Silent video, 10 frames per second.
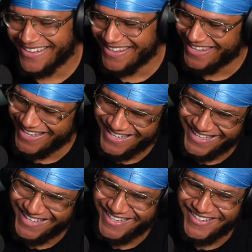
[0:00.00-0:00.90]

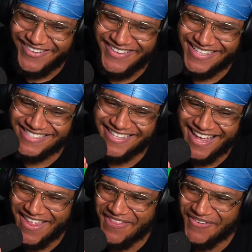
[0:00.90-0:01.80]
Oh, that's
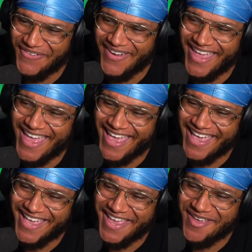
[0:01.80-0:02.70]
not the
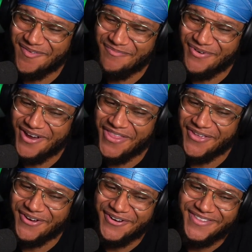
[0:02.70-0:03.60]
way,
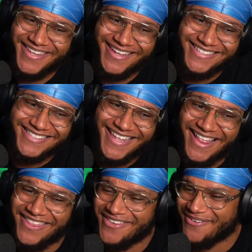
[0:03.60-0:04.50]
brother. That's
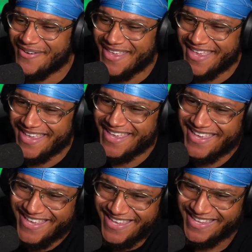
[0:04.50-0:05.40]
not the
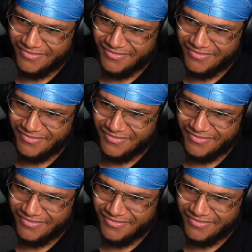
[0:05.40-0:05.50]
way.